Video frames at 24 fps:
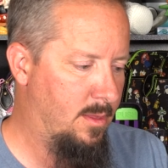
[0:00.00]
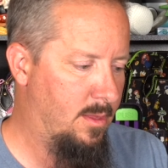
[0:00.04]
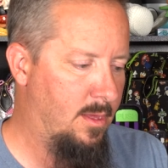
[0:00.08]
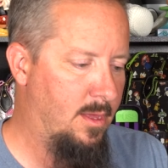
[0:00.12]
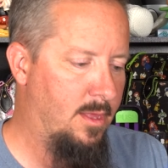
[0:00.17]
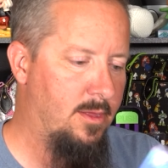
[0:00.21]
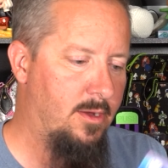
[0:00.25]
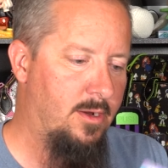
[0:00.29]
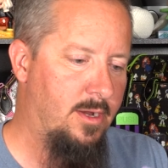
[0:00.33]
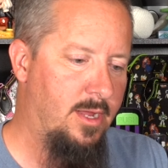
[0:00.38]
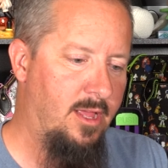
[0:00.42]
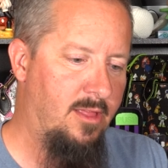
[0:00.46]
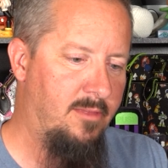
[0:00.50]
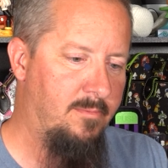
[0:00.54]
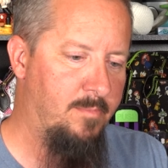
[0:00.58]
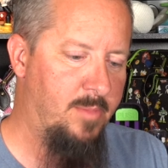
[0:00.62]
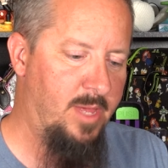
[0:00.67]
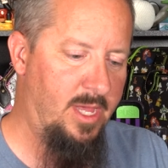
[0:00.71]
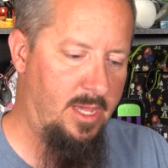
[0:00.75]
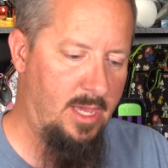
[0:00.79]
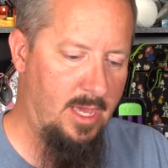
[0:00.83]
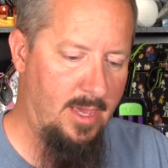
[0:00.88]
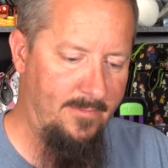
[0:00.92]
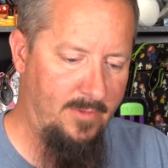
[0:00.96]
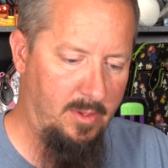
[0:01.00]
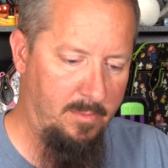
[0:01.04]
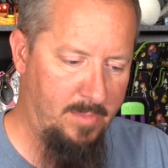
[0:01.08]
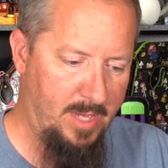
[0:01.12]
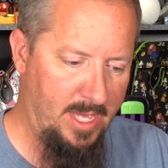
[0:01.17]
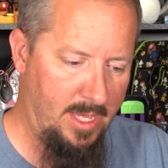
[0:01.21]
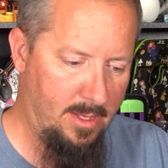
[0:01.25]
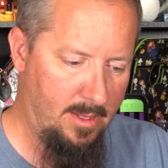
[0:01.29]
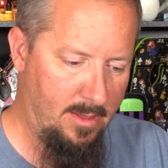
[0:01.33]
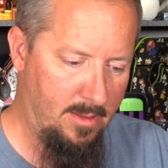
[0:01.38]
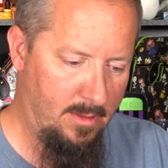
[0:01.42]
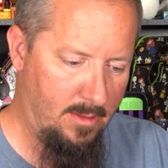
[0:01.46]
and they're nice, big, heavy
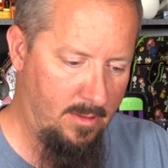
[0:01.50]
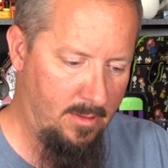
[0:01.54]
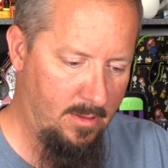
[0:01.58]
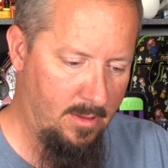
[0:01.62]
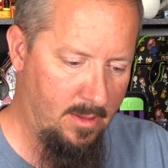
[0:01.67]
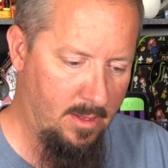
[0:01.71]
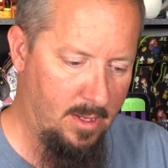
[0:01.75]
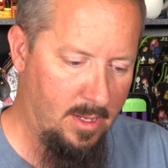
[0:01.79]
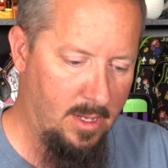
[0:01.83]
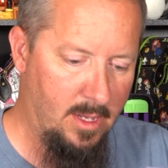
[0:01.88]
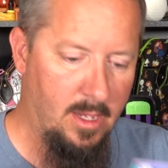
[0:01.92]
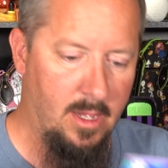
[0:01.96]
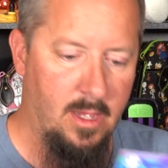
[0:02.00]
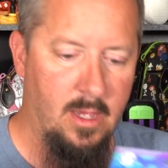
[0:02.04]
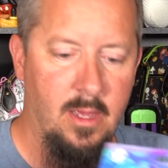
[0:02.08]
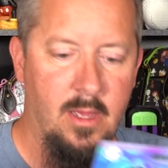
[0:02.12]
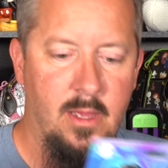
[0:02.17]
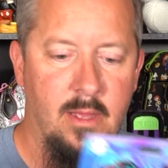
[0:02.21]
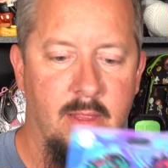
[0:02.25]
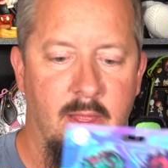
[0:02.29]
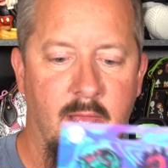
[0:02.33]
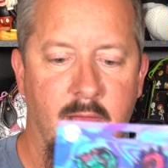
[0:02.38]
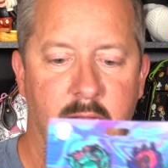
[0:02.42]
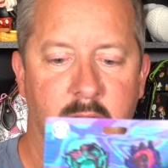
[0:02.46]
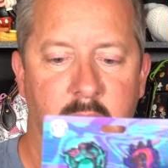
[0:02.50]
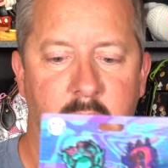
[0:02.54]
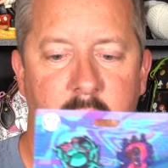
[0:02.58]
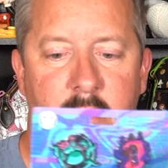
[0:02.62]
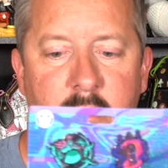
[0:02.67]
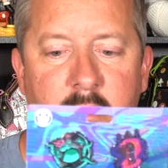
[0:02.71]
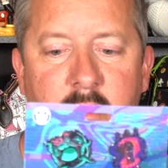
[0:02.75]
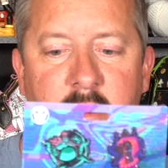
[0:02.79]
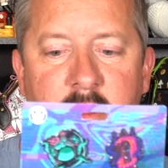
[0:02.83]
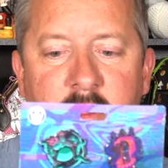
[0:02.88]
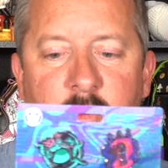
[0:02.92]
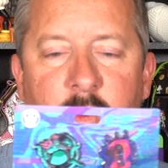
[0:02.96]
pins. That
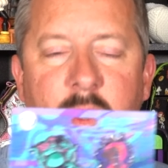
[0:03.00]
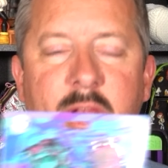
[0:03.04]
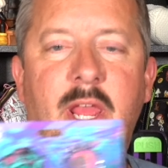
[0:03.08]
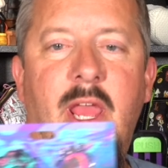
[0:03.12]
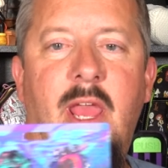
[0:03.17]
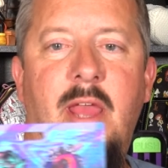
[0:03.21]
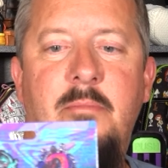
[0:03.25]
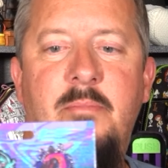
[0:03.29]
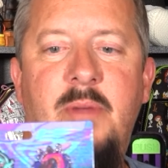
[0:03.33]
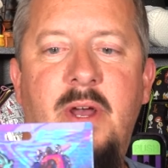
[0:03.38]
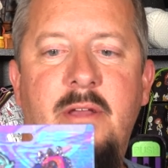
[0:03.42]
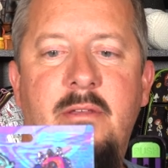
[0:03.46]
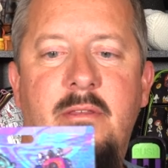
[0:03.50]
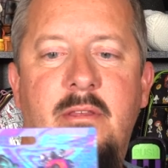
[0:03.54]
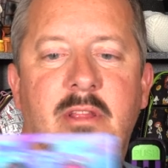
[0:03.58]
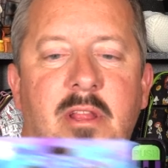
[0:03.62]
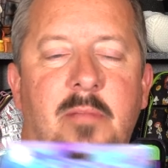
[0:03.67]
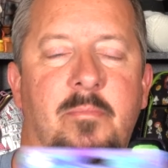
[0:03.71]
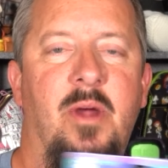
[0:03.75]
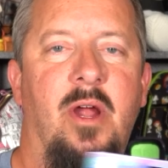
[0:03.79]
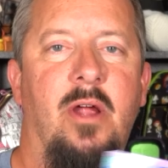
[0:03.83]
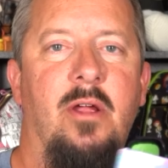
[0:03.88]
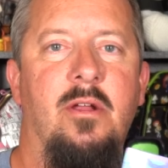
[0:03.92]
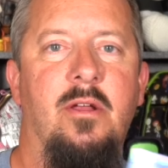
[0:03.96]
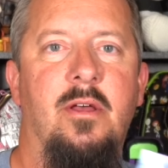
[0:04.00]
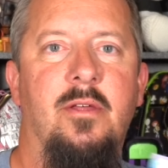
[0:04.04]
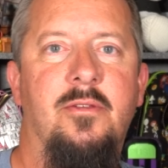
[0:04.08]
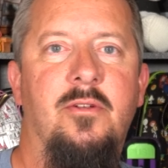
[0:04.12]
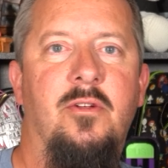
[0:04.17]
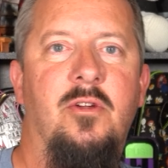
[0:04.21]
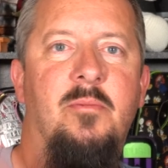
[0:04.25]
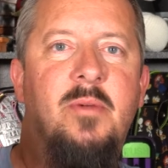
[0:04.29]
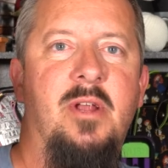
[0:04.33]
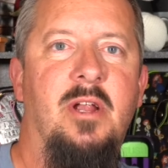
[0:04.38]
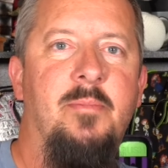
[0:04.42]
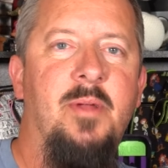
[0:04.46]
is $28 in the park. I'll
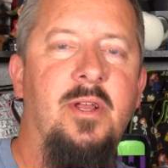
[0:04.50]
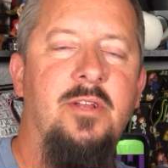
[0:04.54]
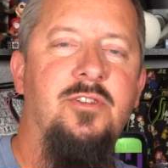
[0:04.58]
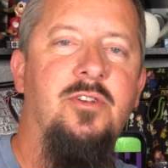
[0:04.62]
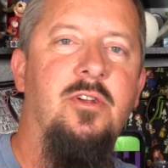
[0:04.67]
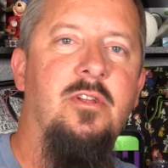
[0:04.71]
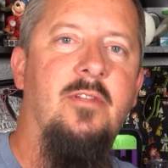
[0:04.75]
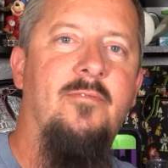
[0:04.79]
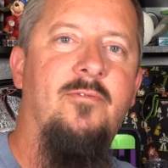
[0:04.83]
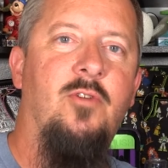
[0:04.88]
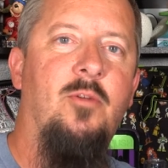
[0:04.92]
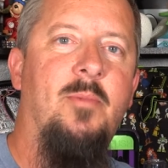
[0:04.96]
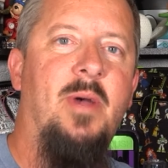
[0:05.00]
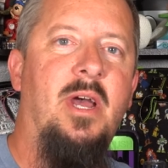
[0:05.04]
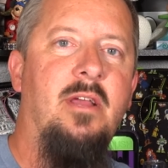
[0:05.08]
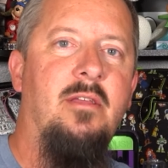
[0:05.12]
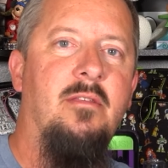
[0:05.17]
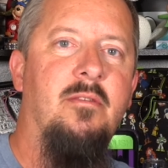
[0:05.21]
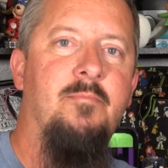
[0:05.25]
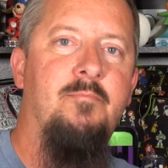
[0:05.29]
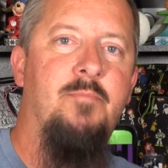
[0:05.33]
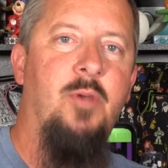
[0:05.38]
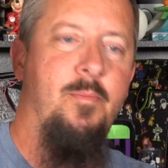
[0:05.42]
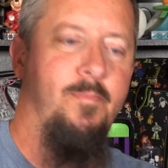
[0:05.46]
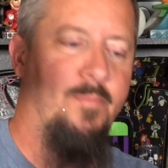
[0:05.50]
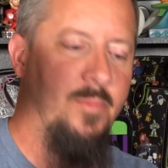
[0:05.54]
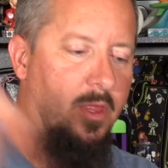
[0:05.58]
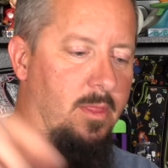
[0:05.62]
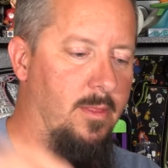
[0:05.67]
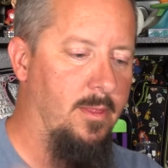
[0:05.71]
throw a better picture in the photo box. Boop.